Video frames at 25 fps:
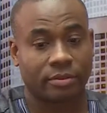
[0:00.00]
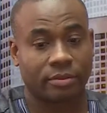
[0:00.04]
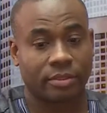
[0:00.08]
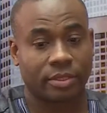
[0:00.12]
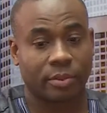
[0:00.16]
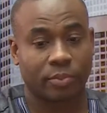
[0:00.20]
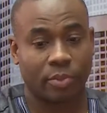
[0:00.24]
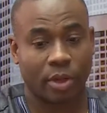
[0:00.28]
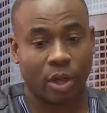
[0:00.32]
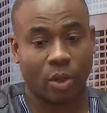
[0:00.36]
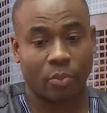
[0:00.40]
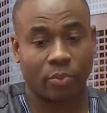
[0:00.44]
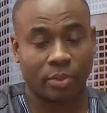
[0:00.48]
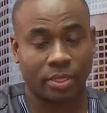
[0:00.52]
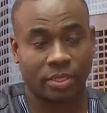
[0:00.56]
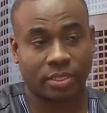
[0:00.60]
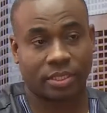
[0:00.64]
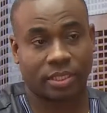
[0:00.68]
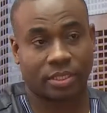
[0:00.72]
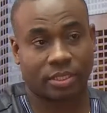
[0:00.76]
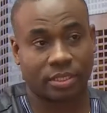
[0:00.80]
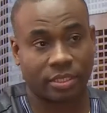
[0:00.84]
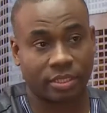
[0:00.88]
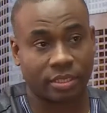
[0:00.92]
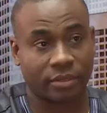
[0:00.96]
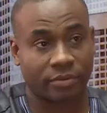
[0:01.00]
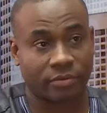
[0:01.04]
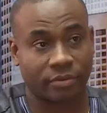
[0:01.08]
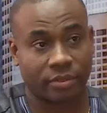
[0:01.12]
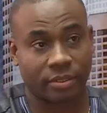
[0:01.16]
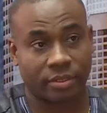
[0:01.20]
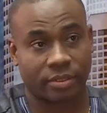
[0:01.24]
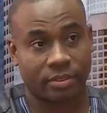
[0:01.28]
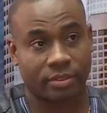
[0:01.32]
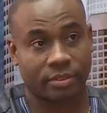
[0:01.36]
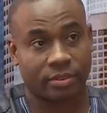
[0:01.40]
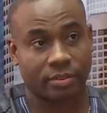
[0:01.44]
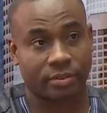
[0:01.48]
then by all means, they should give
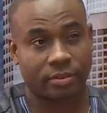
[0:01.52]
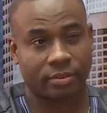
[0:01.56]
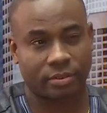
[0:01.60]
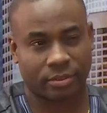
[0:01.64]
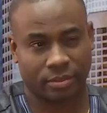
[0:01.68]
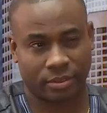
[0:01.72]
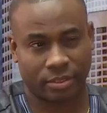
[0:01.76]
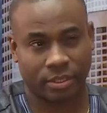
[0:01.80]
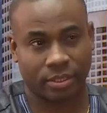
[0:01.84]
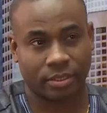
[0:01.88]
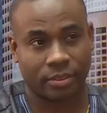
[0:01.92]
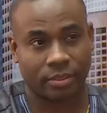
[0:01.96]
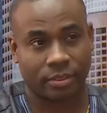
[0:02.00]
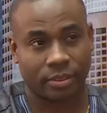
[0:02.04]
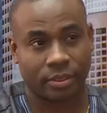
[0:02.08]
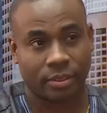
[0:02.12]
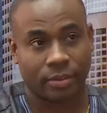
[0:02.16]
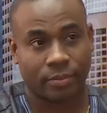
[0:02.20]
it. Okay. See?